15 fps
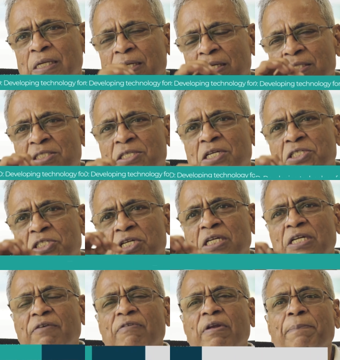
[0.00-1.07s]
research and
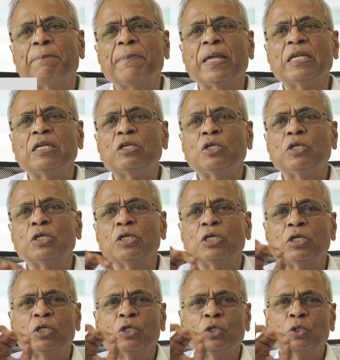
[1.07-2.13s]
development
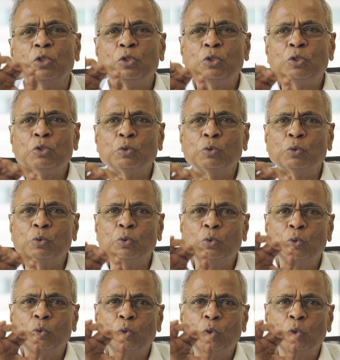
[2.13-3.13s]
to